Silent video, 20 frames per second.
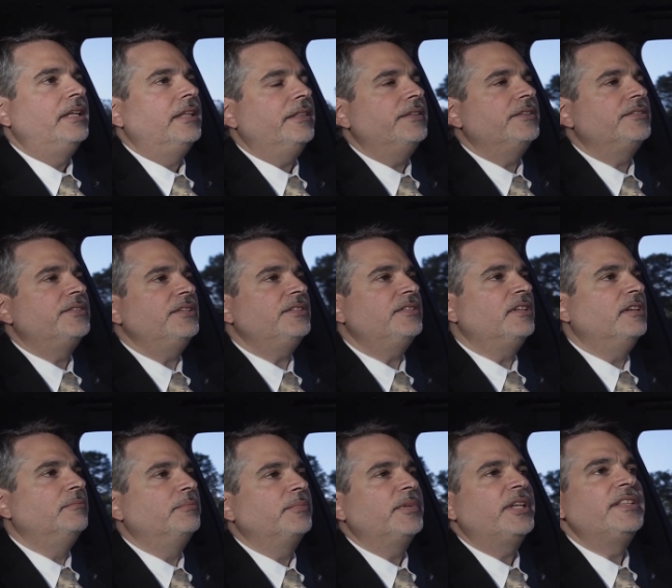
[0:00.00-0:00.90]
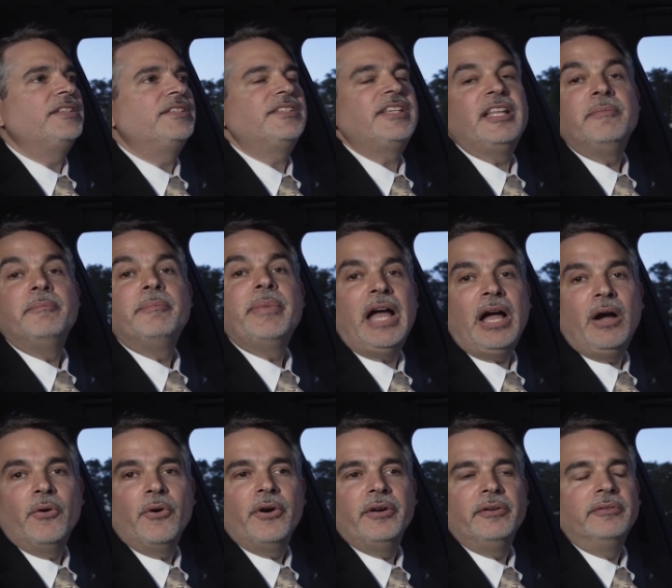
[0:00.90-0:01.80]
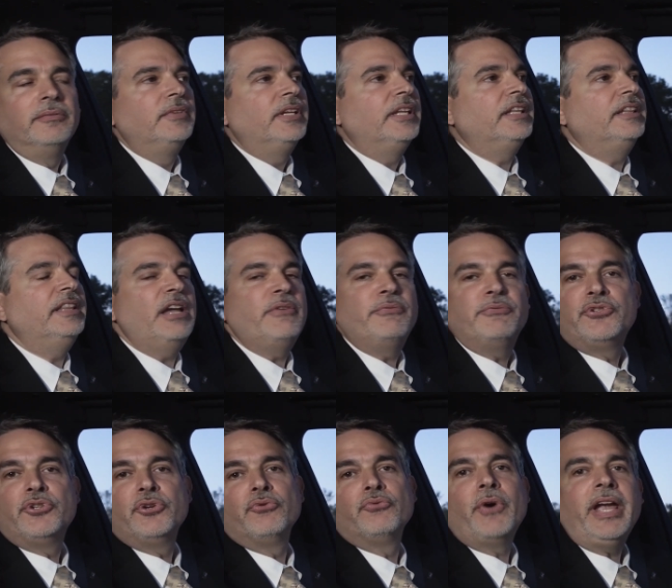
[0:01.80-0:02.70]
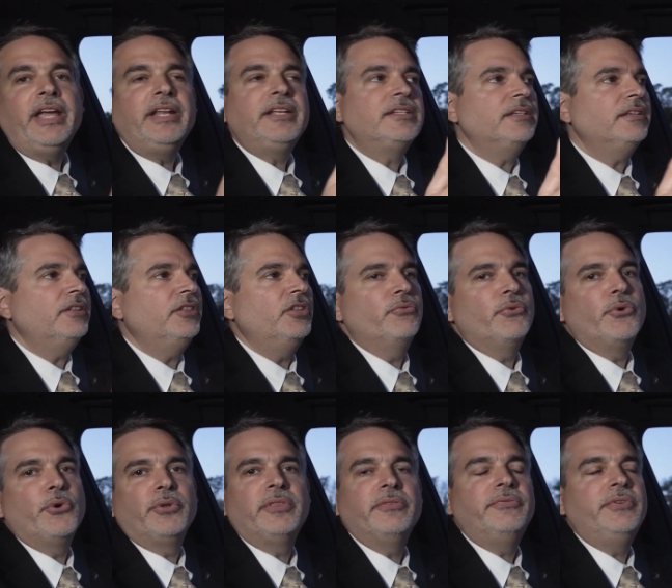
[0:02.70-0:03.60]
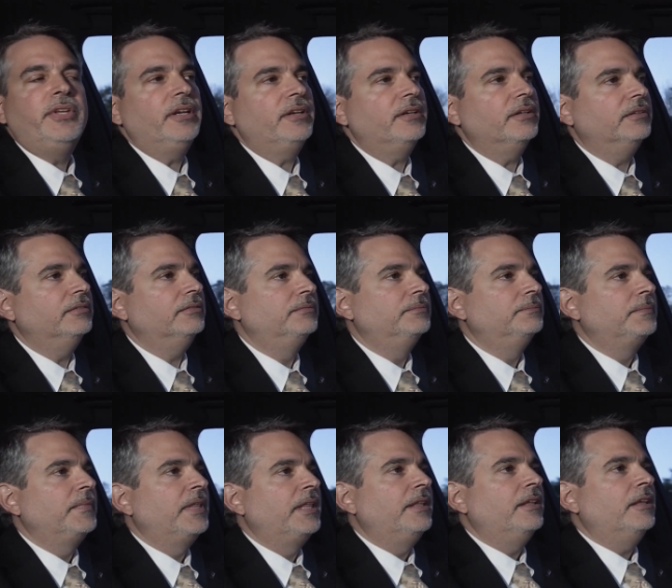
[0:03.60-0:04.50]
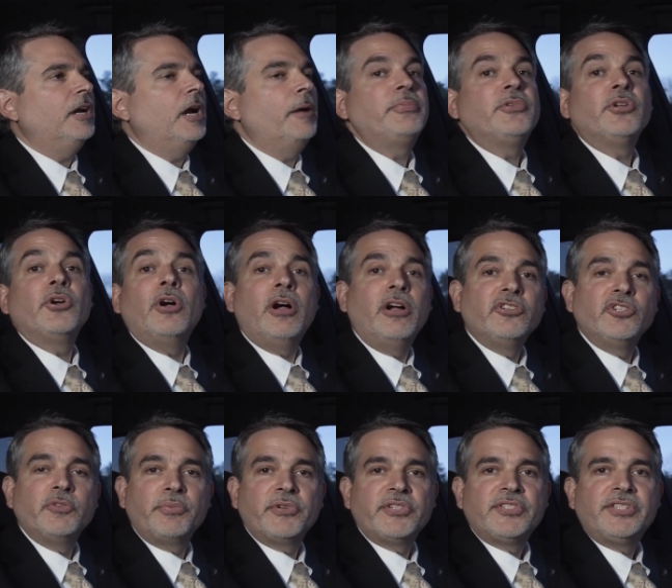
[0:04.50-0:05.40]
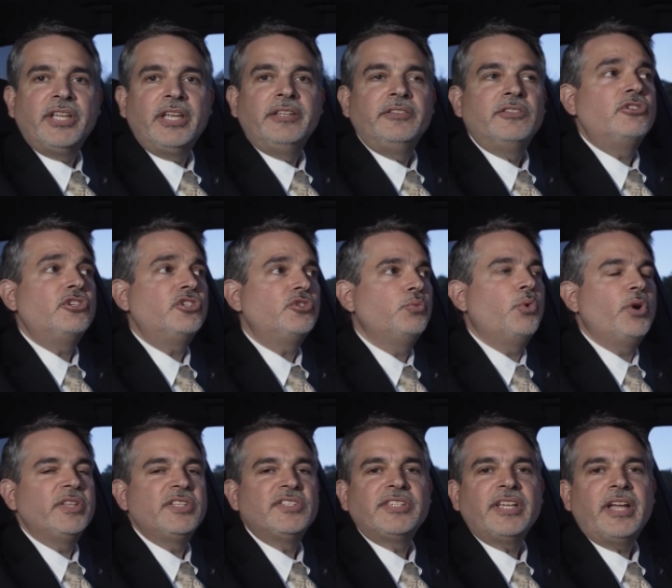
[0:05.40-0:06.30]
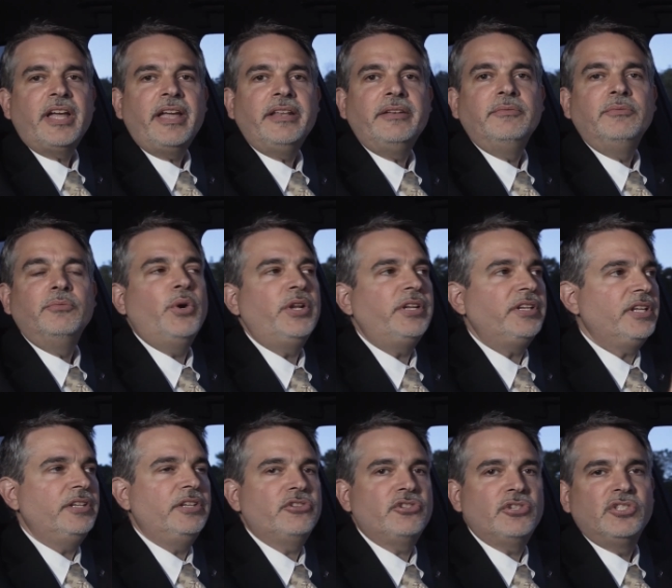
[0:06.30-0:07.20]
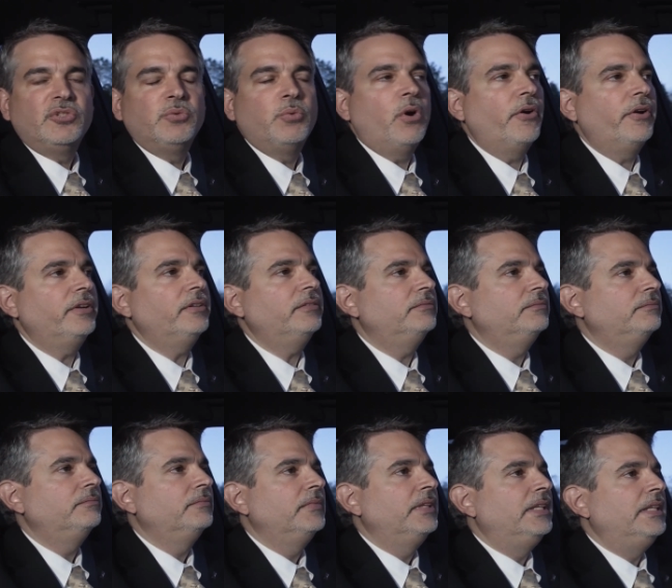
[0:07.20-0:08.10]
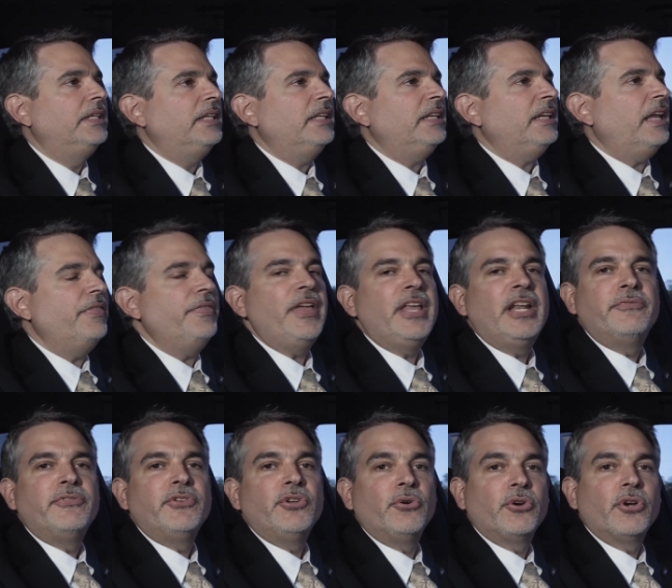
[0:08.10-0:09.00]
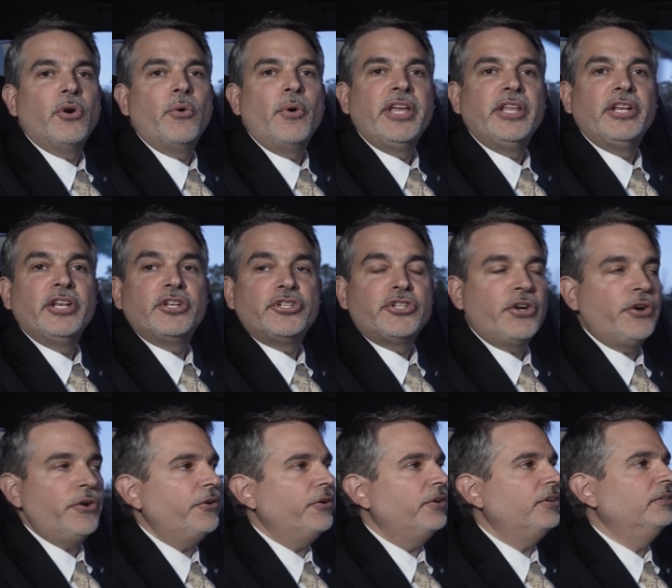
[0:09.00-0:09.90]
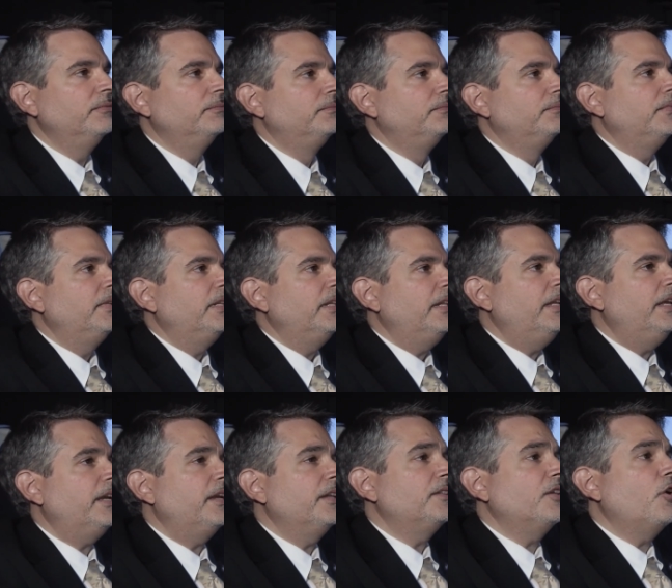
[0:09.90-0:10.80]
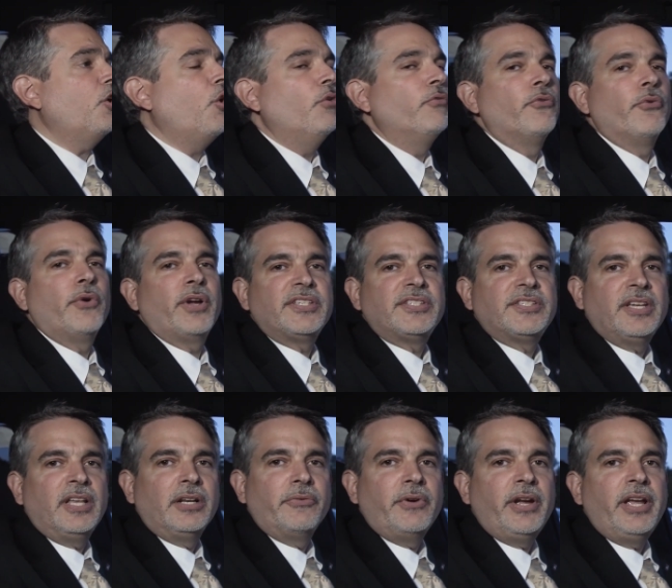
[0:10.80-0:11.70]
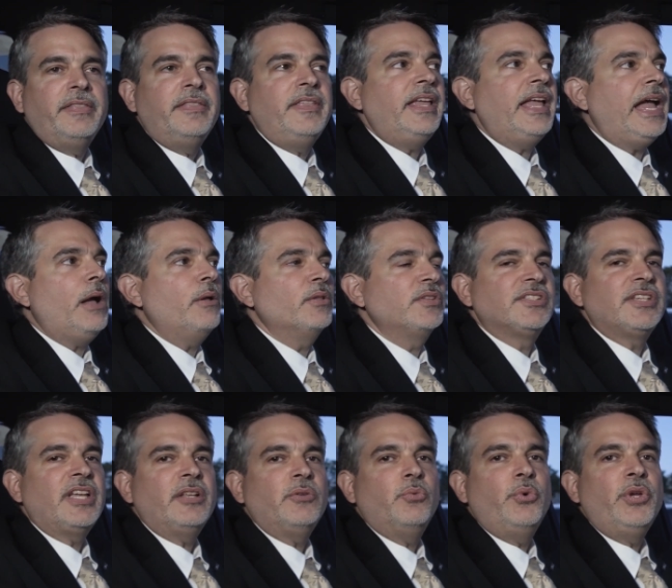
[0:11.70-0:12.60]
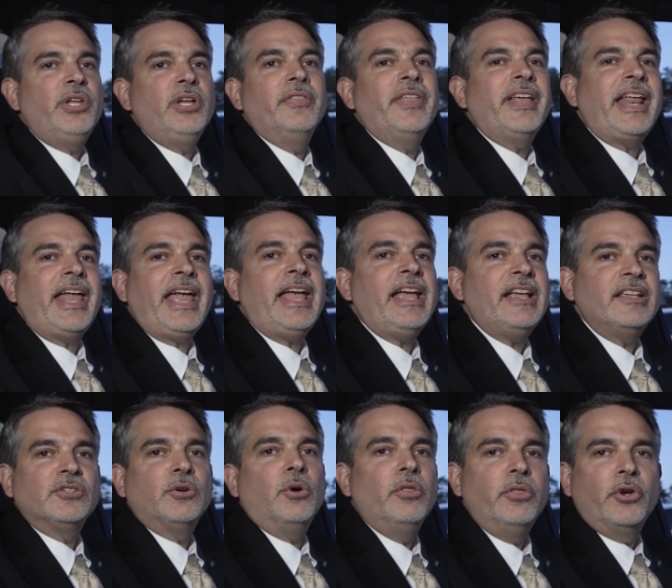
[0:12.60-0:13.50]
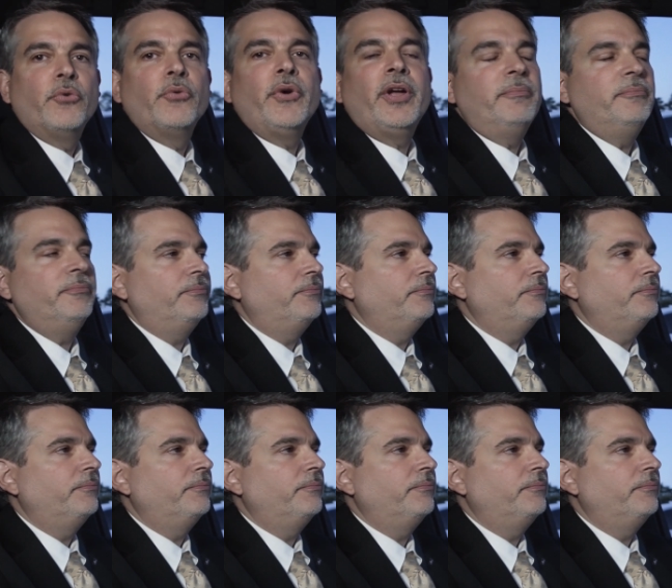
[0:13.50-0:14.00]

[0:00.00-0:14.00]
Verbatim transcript: The system can send power left to right in the rear of the vehicle, up to one hundred percent to just one side when conditions warrant. And then if you're going in a turn, it could over-accelerate the outside wheel that has all the grip.